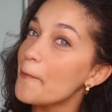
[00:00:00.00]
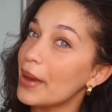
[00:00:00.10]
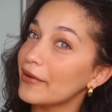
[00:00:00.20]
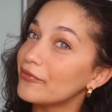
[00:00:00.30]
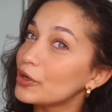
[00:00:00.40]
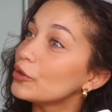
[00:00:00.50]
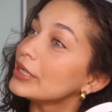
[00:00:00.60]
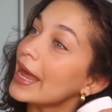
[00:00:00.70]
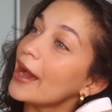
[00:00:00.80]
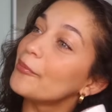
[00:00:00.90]
I'm back for
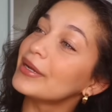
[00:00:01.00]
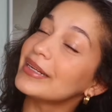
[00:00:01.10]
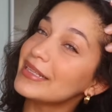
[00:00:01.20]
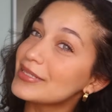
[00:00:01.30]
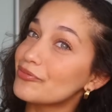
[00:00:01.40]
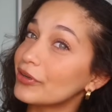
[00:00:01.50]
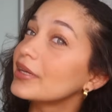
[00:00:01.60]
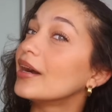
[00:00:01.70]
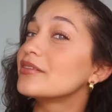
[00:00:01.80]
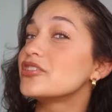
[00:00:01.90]
good now but it is
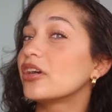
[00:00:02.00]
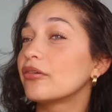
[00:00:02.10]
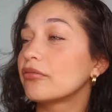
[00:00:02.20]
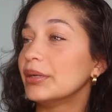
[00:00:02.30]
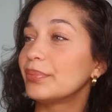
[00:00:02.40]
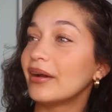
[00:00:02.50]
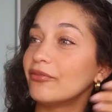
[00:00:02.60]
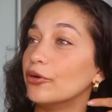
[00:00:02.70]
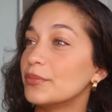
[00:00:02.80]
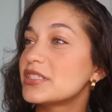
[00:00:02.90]
really hard to juggle three
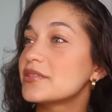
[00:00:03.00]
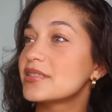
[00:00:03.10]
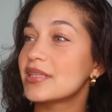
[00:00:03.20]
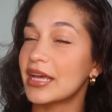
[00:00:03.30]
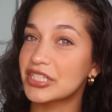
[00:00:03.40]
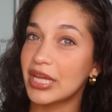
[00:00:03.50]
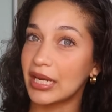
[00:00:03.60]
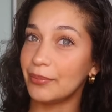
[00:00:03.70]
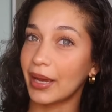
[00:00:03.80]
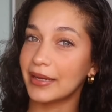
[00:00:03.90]
platforms slash
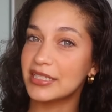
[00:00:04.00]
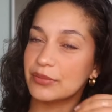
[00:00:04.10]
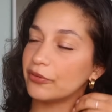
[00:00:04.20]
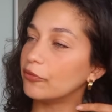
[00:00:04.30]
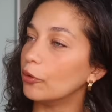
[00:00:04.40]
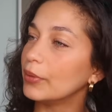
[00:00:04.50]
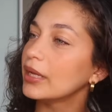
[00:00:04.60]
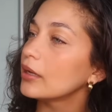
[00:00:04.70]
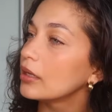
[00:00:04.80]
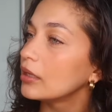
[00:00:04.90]
getting back into
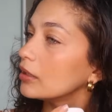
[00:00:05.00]
performing.